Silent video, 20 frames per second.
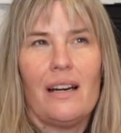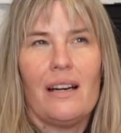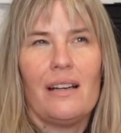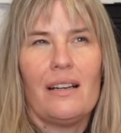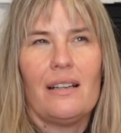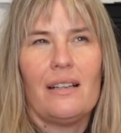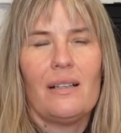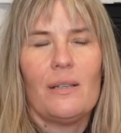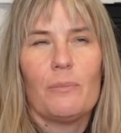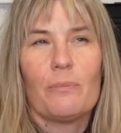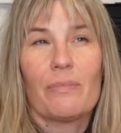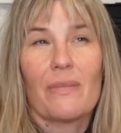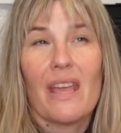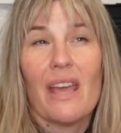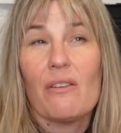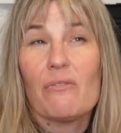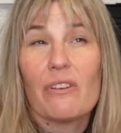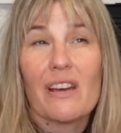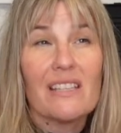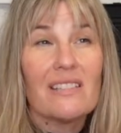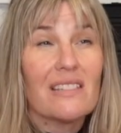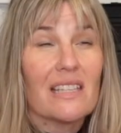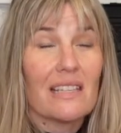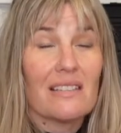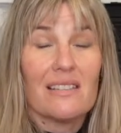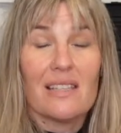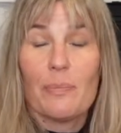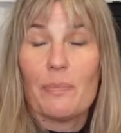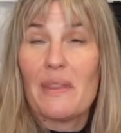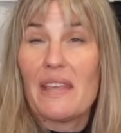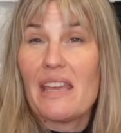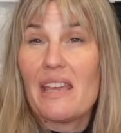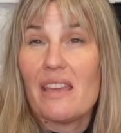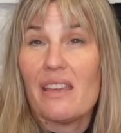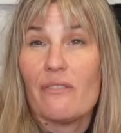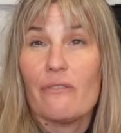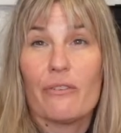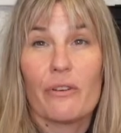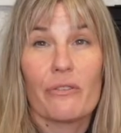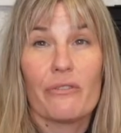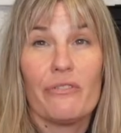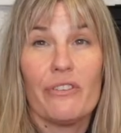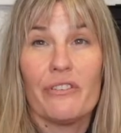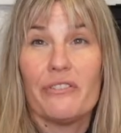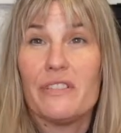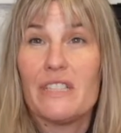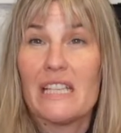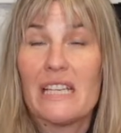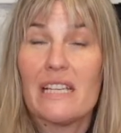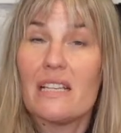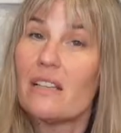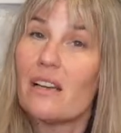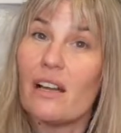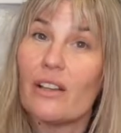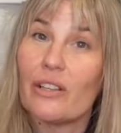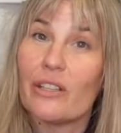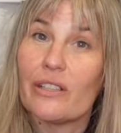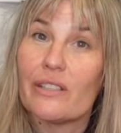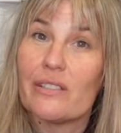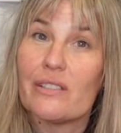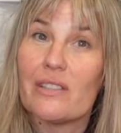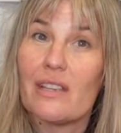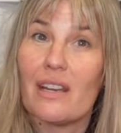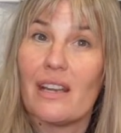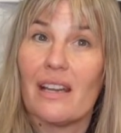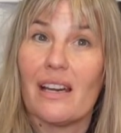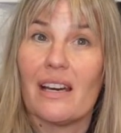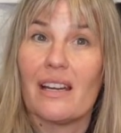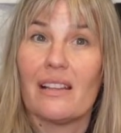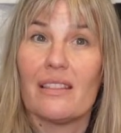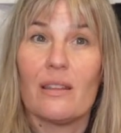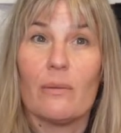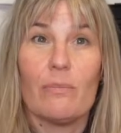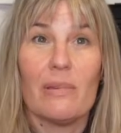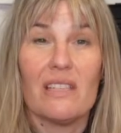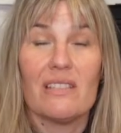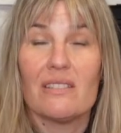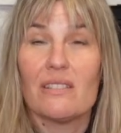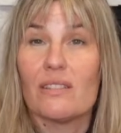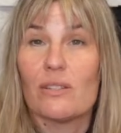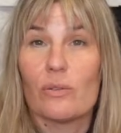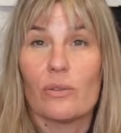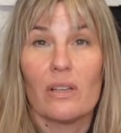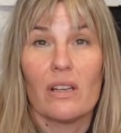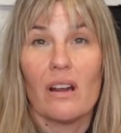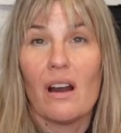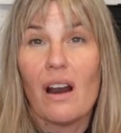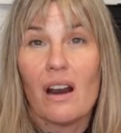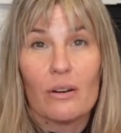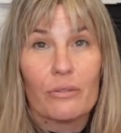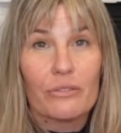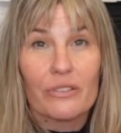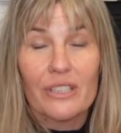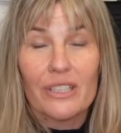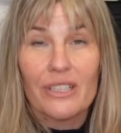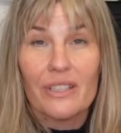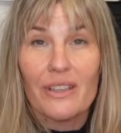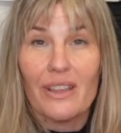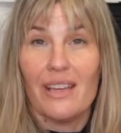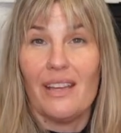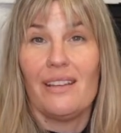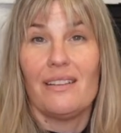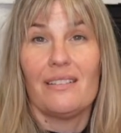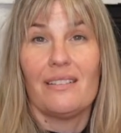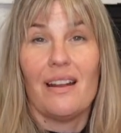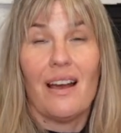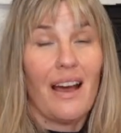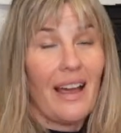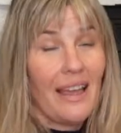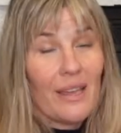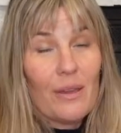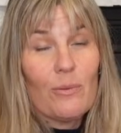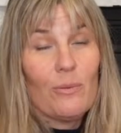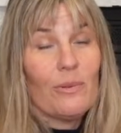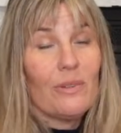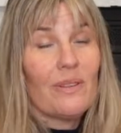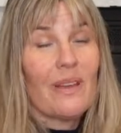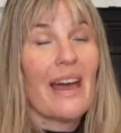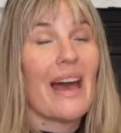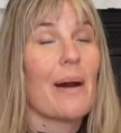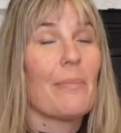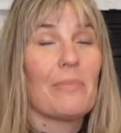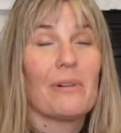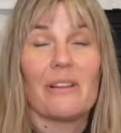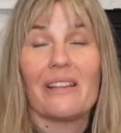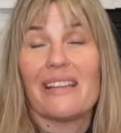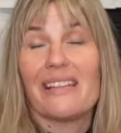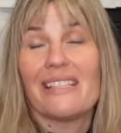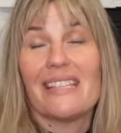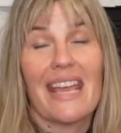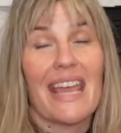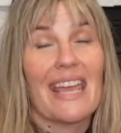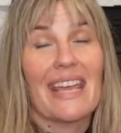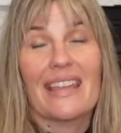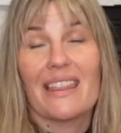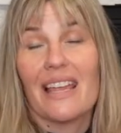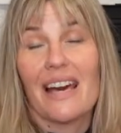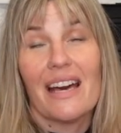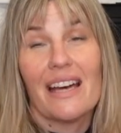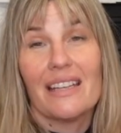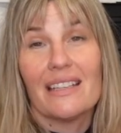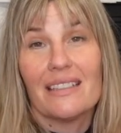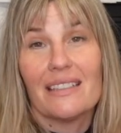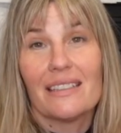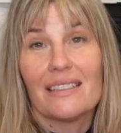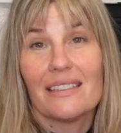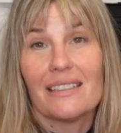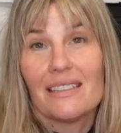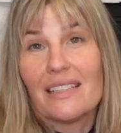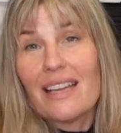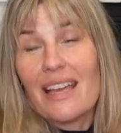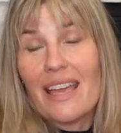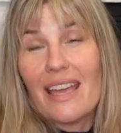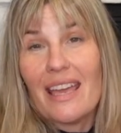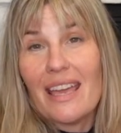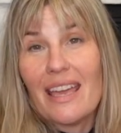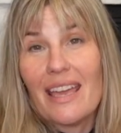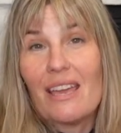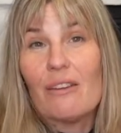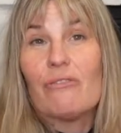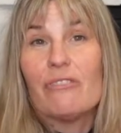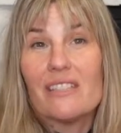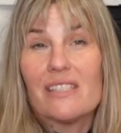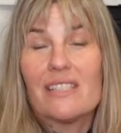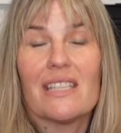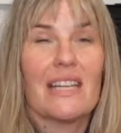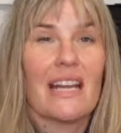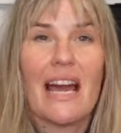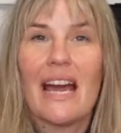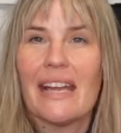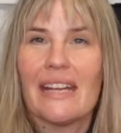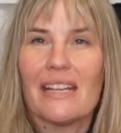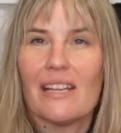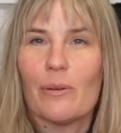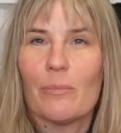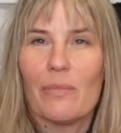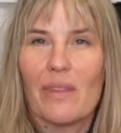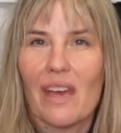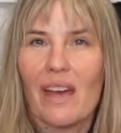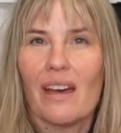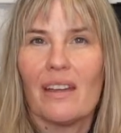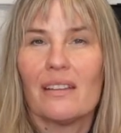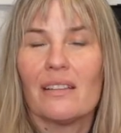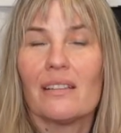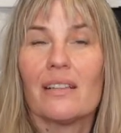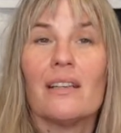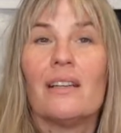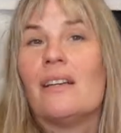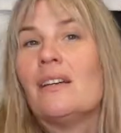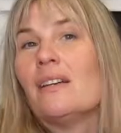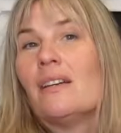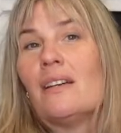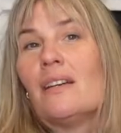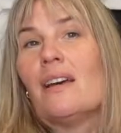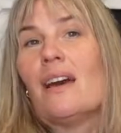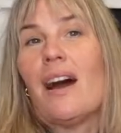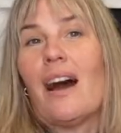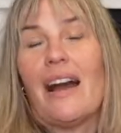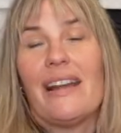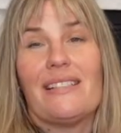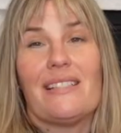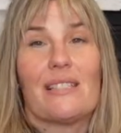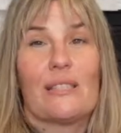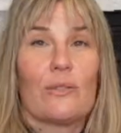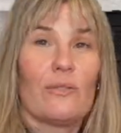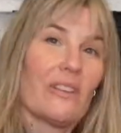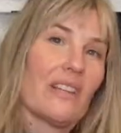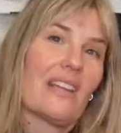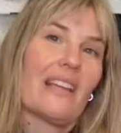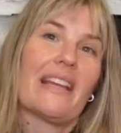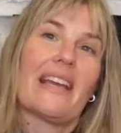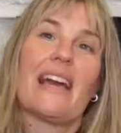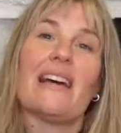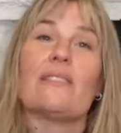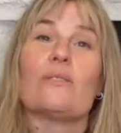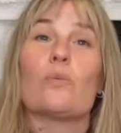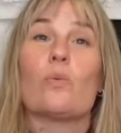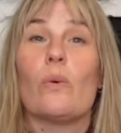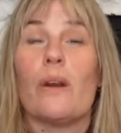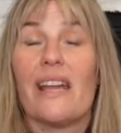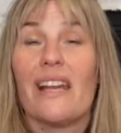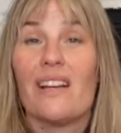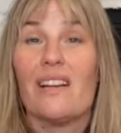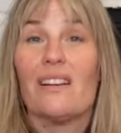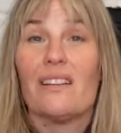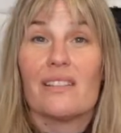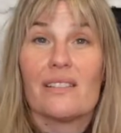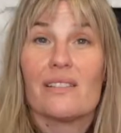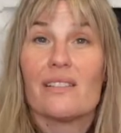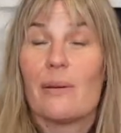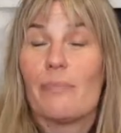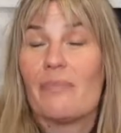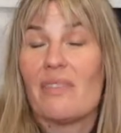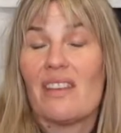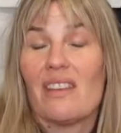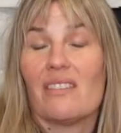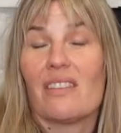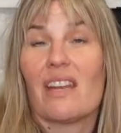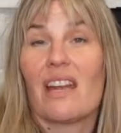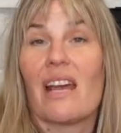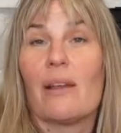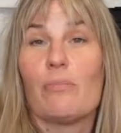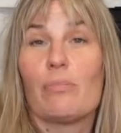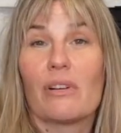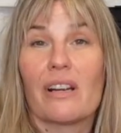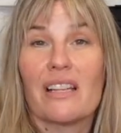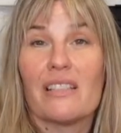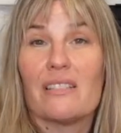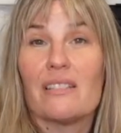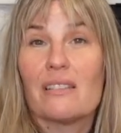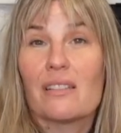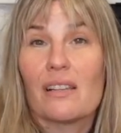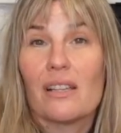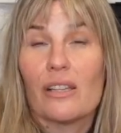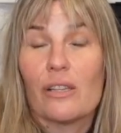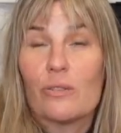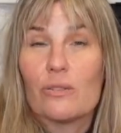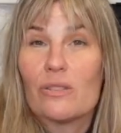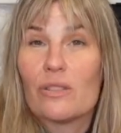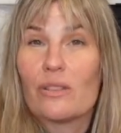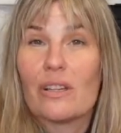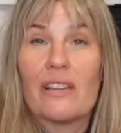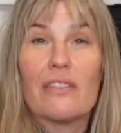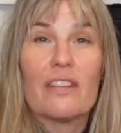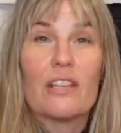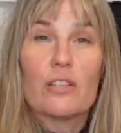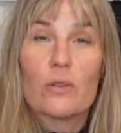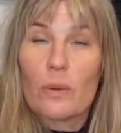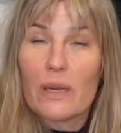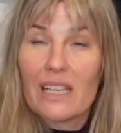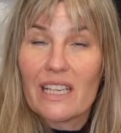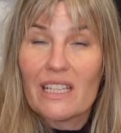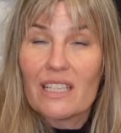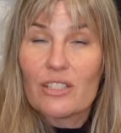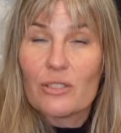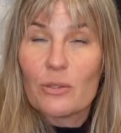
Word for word: Um, if I sell something for $15 that I got at the bins through an offer, then I will happily take that if an item that I just feel like has wear or something that I priced closer in the $20 to